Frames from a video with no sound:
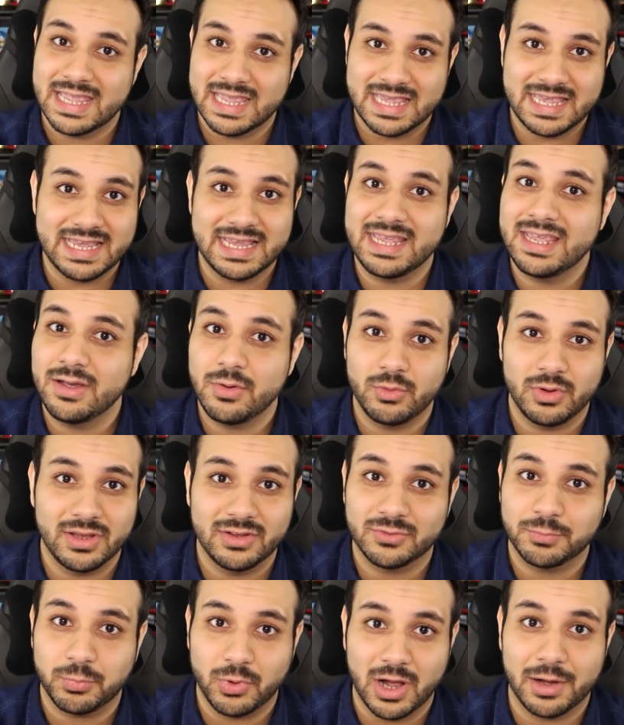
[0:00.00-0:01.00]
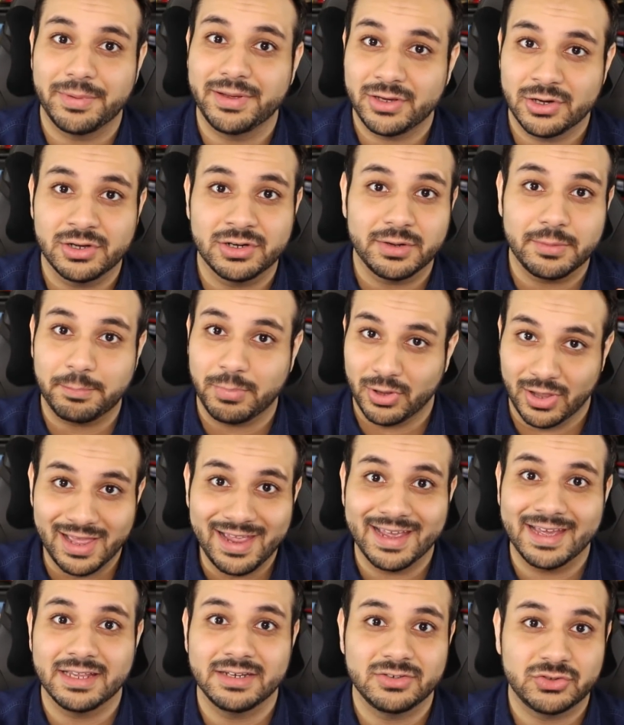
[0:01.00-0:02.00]
He is probably going to
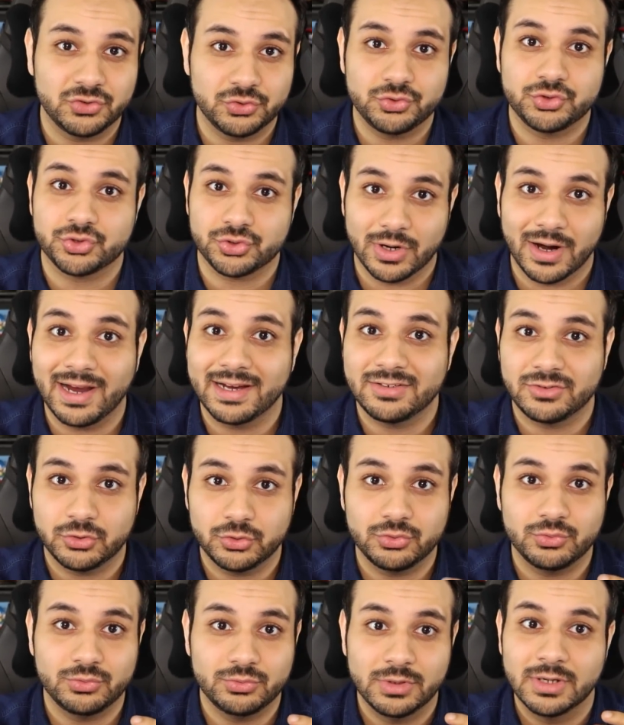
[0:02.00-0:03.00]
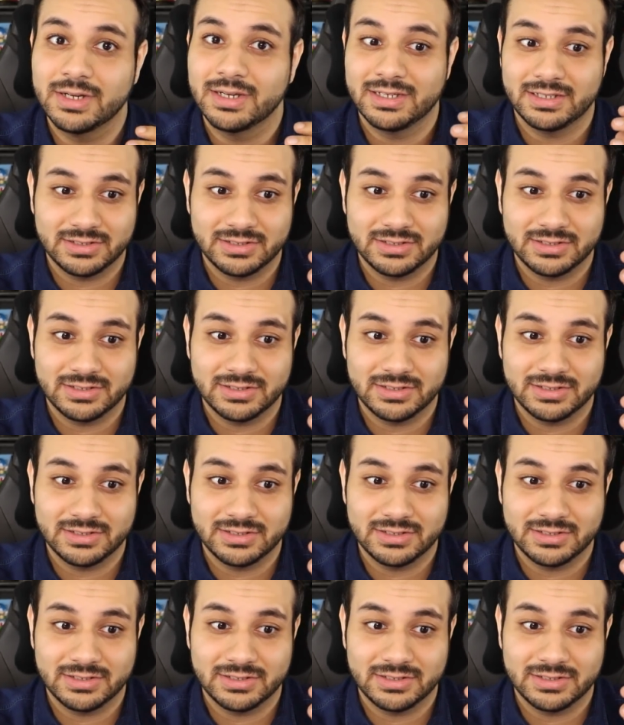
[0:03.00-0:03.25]
plan to try to